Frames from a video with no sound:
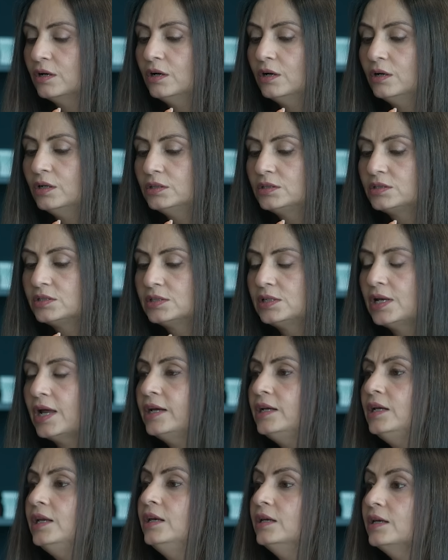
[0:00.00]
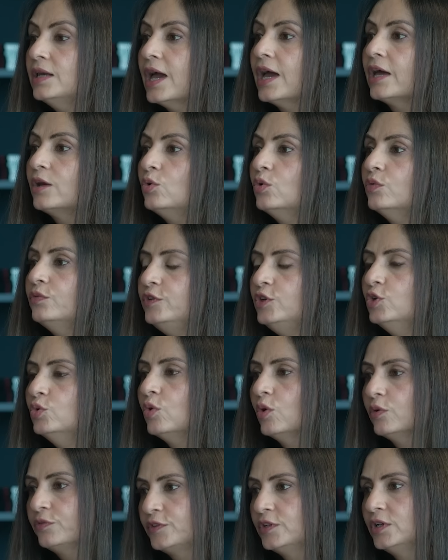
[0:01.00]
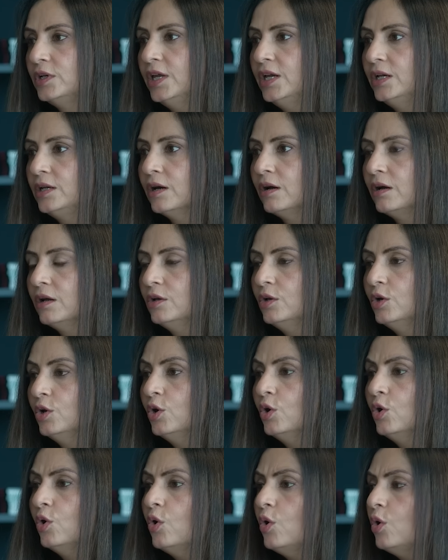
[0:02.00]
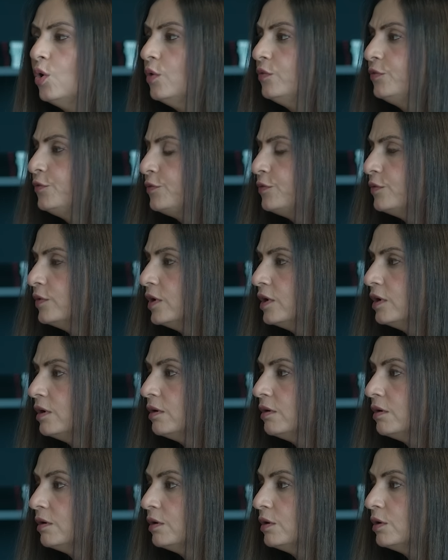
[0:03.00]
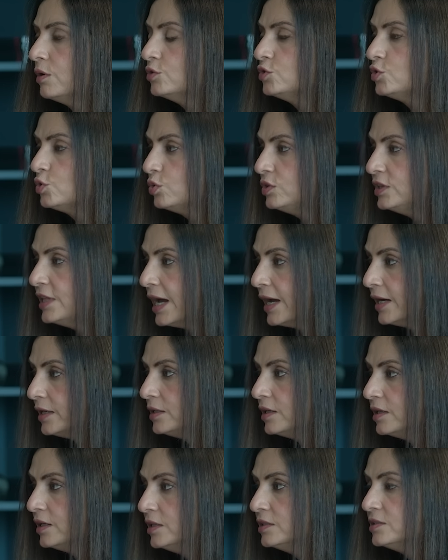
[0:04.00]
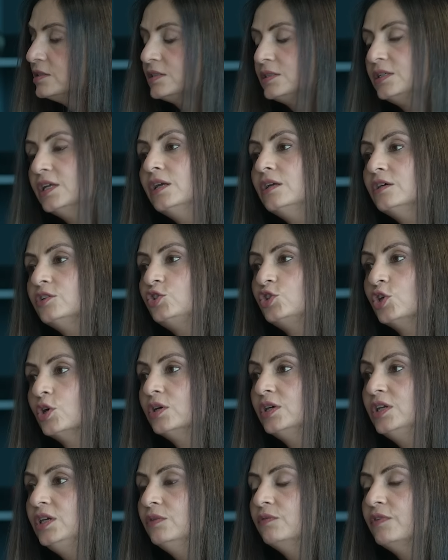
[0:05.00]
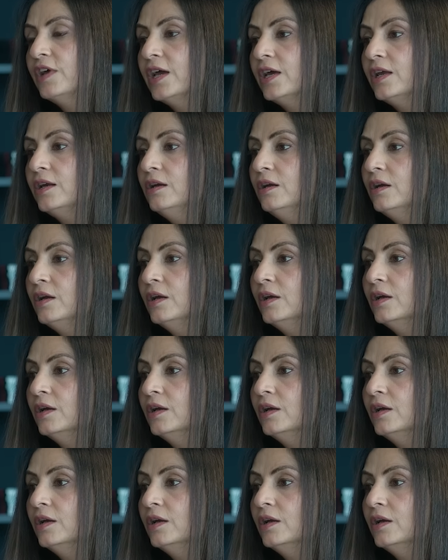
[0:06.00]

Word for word: a slightly narrow view of the data. Of uh, so that is still a journey where